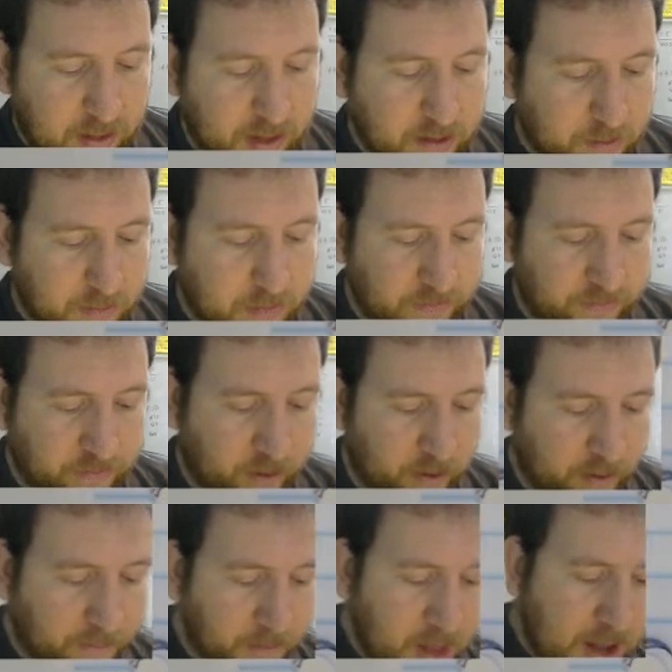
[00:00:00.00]
I did before.
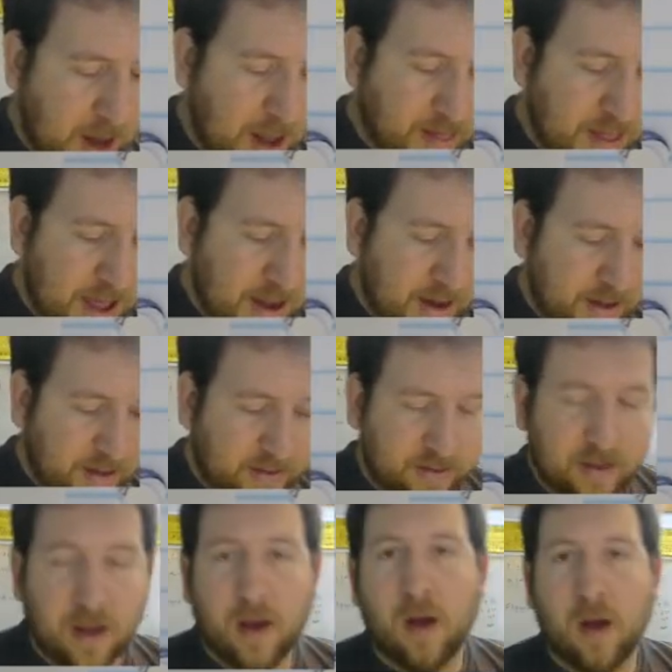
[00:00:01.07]
And that is,
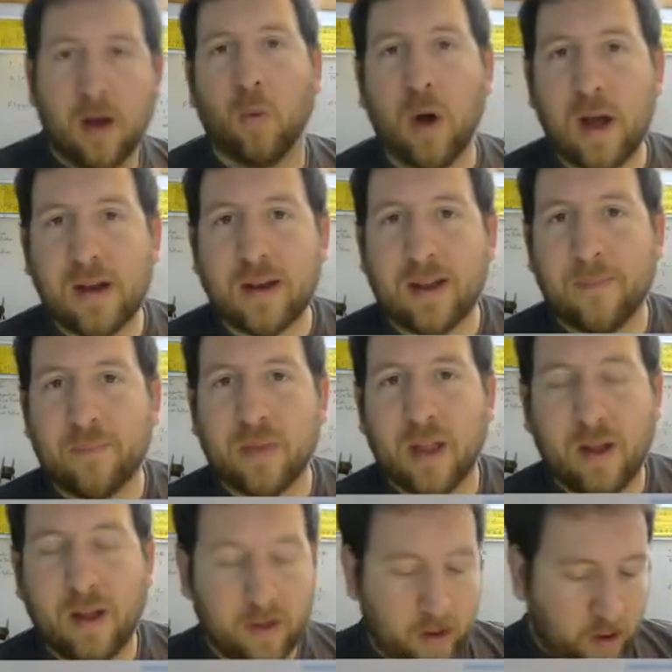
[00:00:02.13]
what
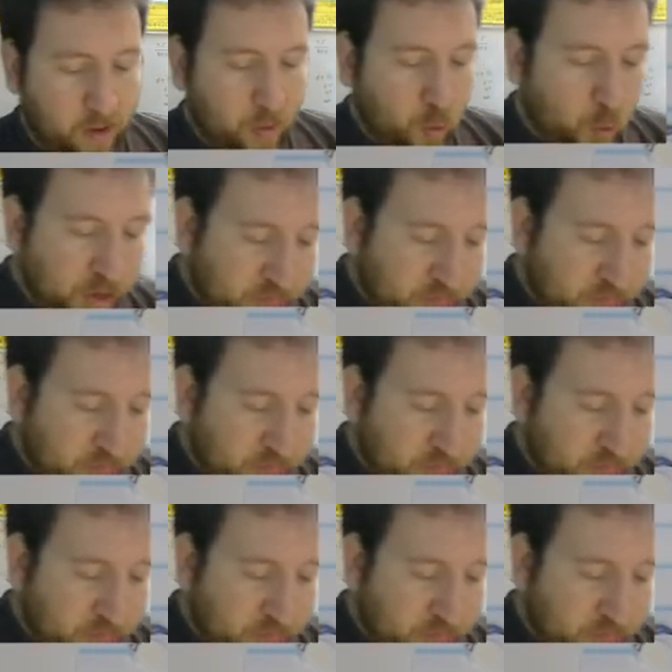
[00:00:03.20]
would